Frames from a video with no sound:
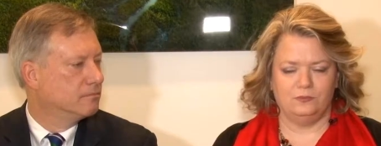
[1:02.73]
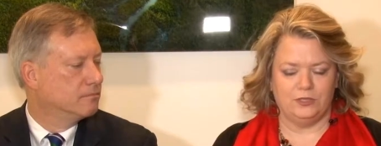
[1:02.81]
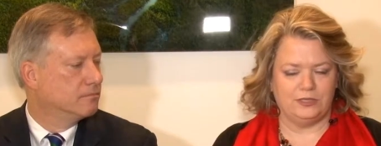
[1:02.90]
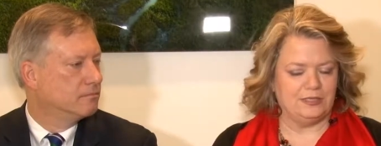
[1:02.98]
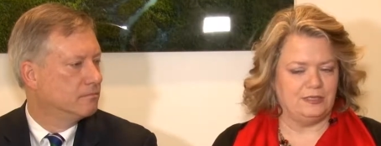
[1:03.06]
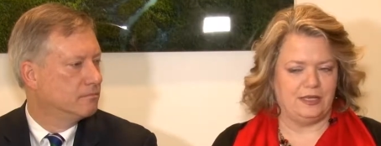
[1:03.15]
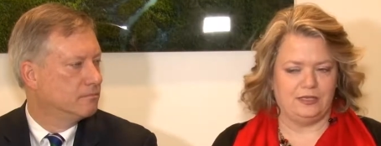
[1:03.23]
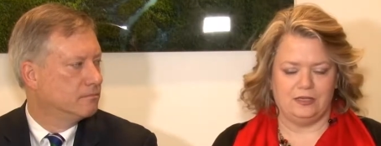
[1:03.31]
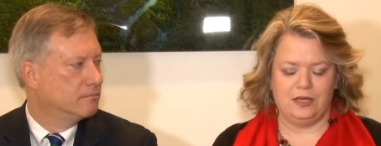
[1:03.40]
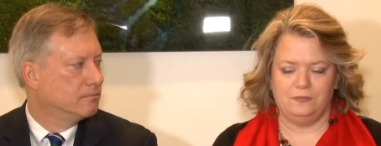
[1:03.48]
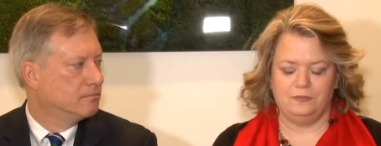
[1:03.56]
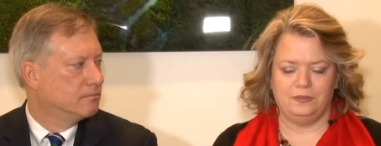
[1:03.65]
Speaker 1: went to stand
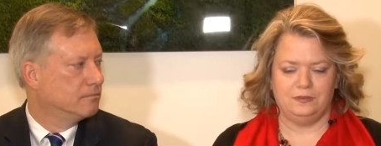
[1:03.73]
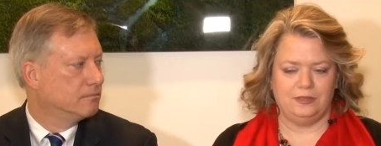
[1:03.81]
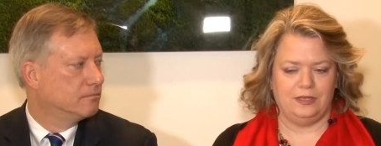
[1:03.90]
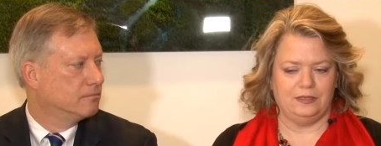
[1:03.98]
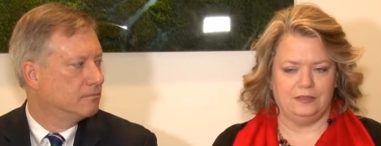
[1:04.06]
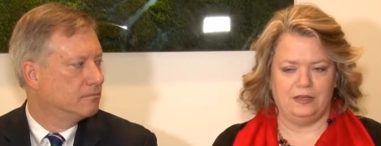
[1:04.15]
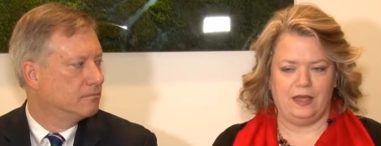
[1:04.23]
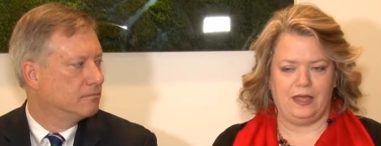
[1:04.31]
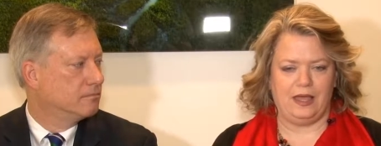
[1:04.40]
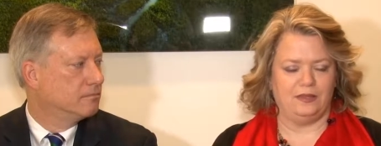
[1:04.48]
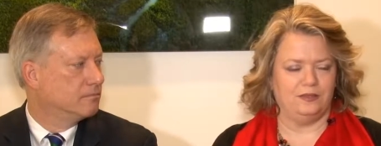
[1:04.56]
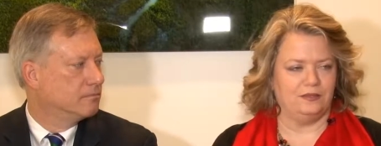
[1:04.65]
up, and I
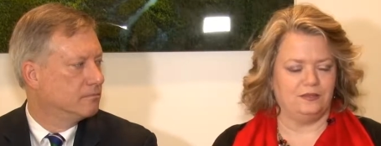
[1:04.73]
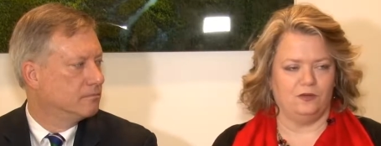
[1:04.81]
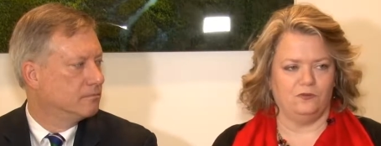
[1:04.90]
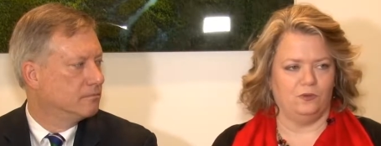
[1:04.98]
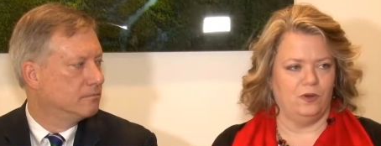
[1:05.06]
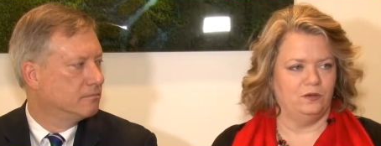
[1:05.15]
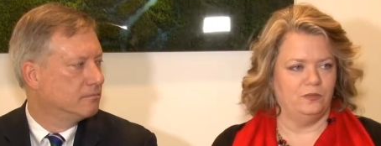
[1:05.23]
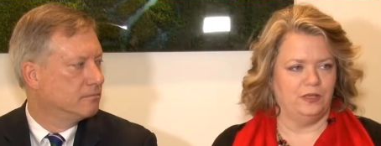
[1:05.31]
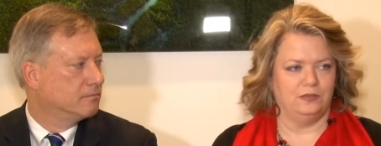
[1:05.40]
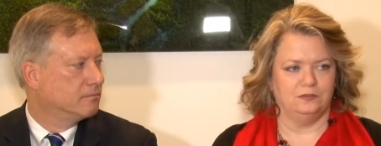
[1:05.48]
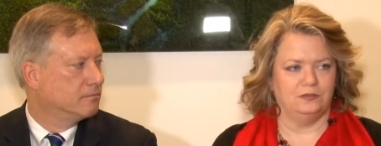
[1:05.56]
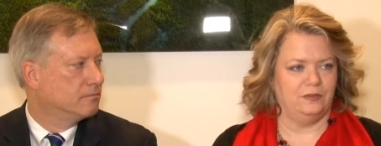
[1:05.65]
had this
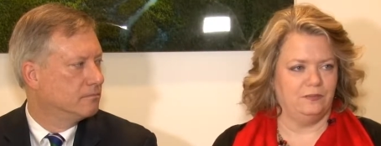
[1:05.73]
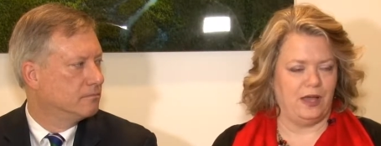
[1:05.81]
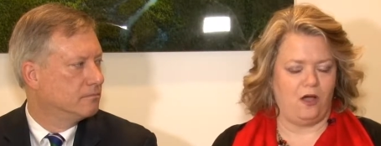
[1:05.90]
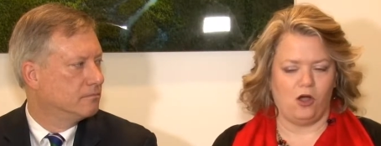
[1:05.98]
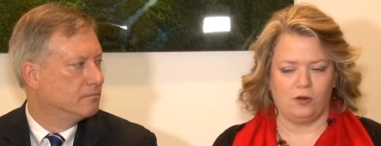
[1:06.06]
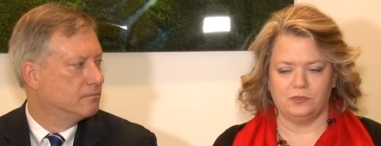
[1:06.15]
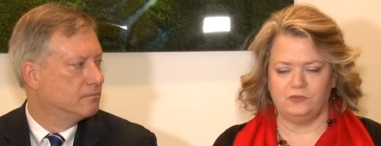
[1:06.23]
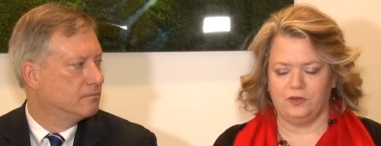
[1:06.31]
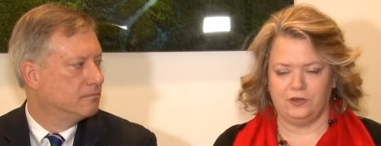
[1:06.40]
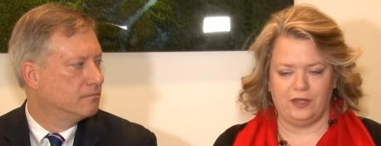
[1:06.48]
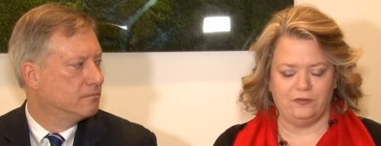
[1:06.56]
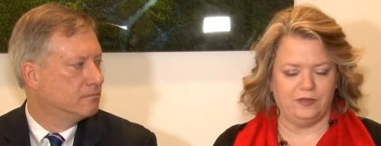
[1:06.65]
overwhelming. Uh, my arms
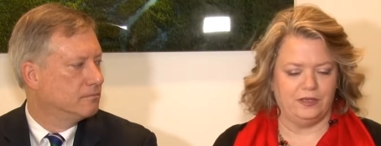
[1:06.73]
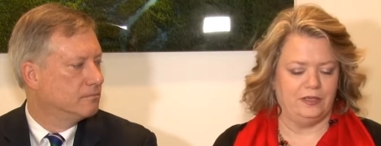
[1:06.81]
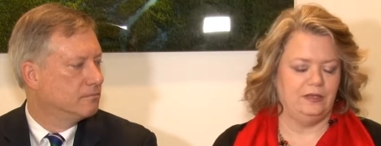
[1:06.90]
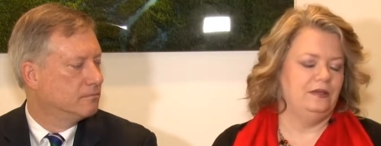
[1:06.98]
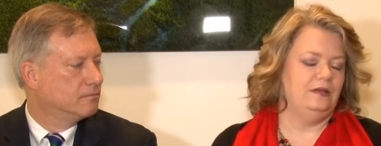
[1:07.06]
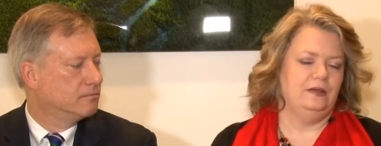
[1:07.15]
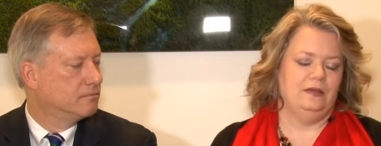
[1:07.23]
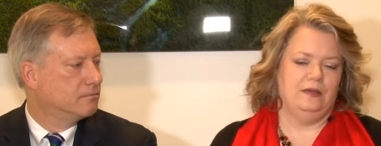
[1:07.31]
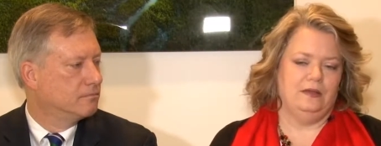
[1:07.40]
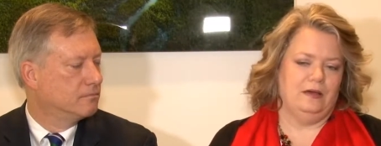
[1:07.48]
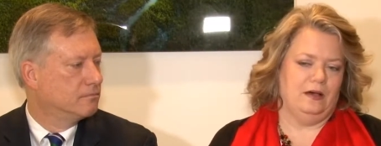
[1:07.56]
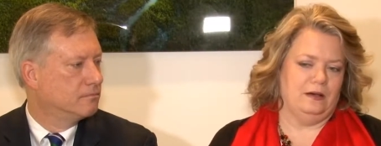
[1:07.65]
felt heavy.
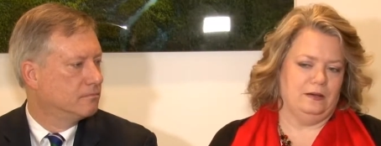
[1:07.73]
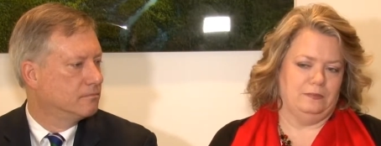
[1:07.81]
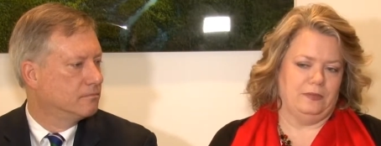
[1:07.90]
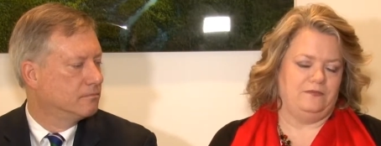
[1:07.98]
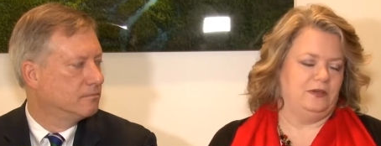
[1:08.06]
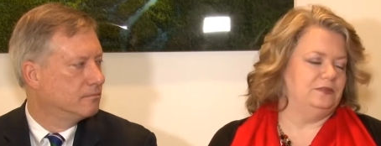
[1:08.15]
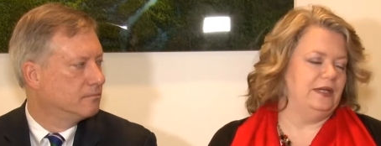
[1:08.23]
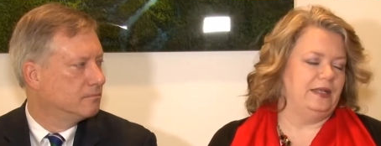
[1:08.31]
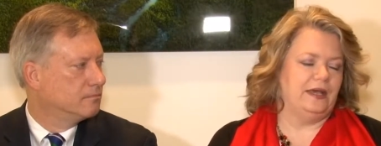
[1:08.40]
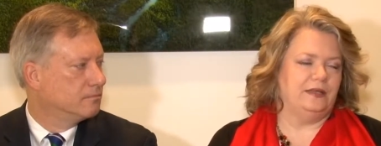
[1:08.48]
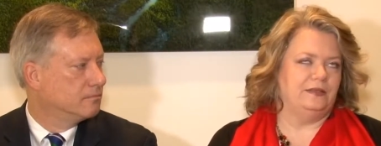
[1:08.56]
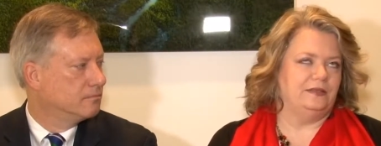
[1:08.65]
Um, I felt
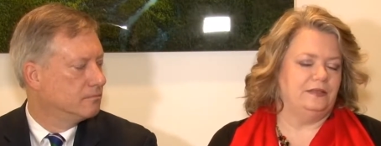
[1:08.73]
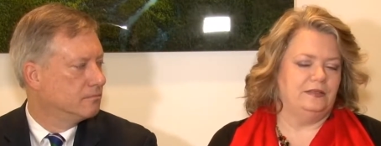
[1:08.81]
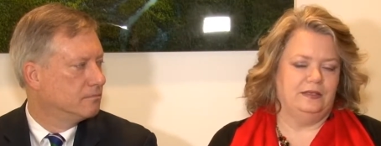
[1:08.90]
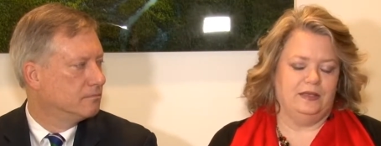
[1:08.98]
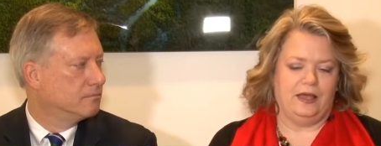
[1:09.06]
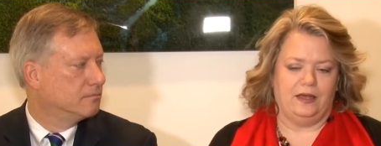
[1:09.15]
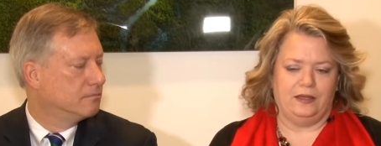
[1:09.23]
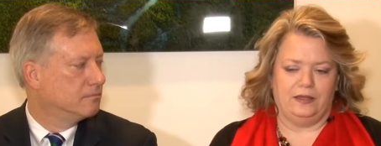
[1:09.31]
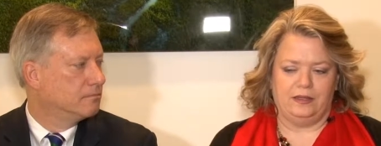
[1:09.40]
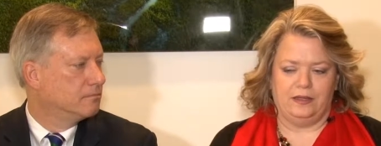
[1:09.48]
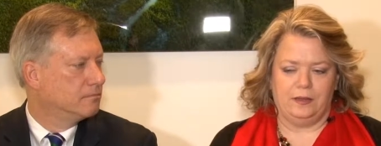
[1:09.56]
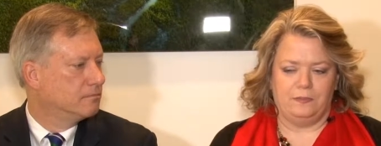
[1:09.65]
lightheaded. I
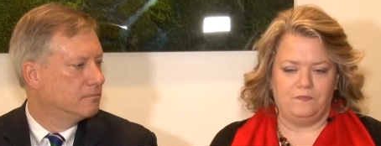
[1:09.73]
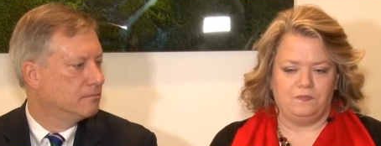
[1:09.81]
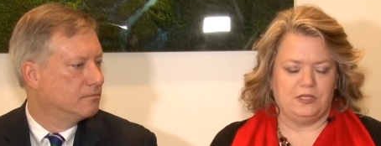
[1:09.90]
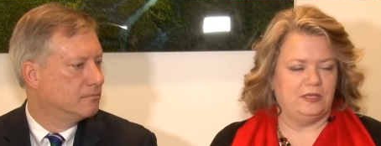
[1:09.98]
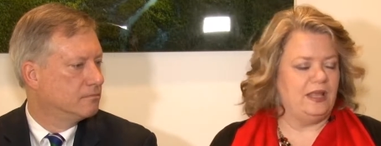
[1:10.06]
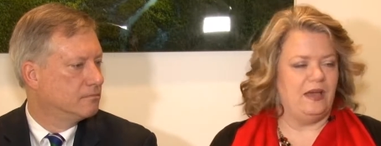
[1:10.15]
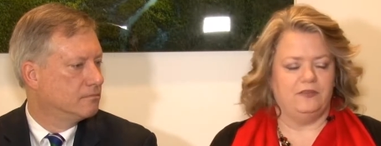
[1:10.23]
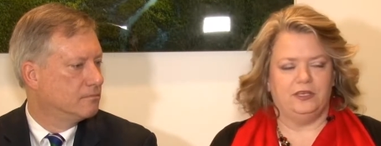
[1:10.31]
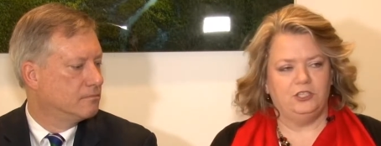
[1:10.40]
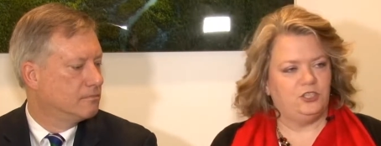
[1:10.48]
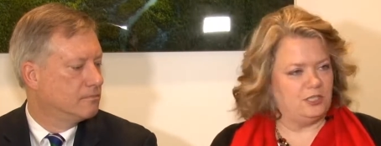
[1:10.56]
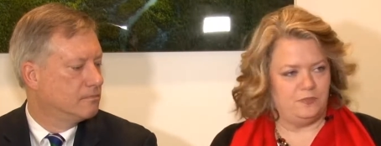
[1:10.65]
um, didn't have
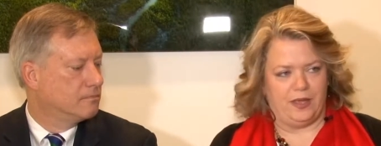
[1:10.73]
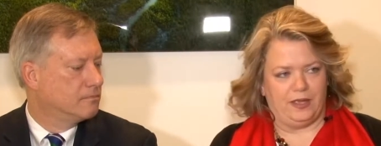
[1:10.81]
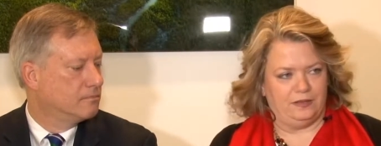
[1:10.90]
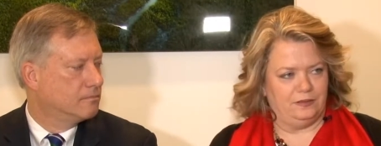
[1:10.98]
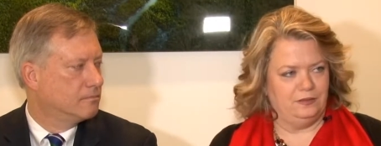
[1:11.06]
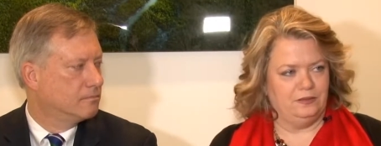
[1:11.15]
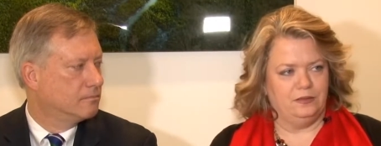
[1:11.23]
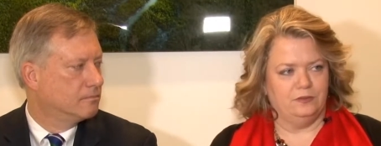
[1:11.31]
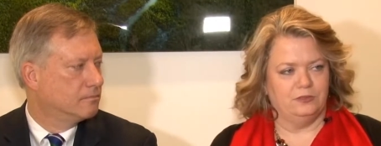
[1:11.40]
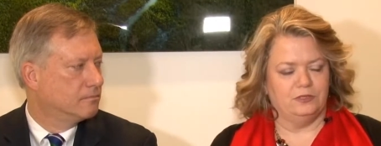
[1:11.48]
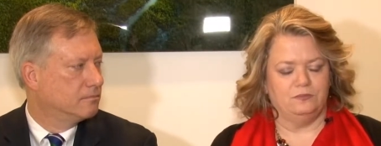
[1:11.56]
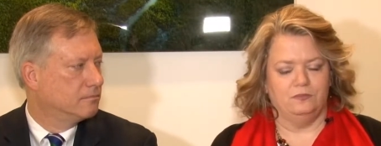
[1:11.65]
any chest pain.
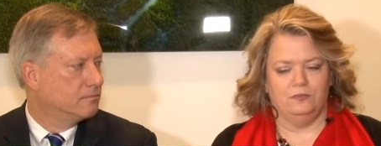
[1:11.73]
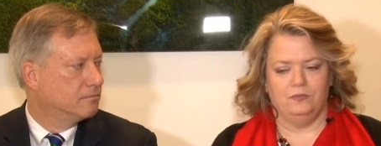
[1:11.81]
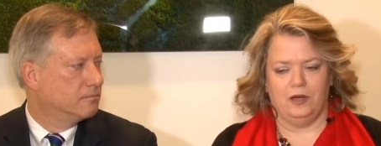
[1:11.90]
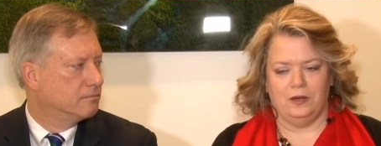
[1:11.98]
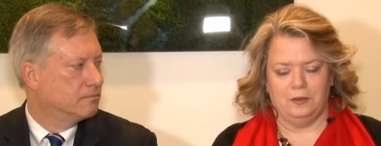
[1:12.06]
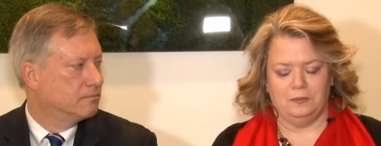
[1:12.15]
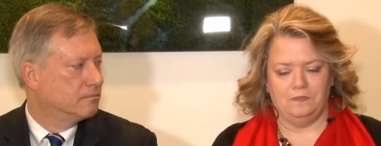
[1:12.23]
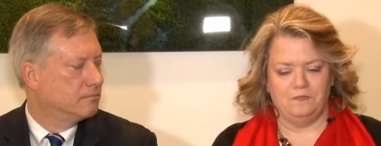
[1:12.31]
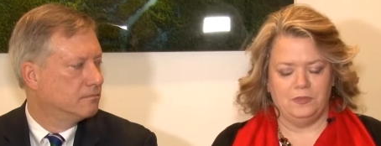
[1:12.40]
It was okay, um,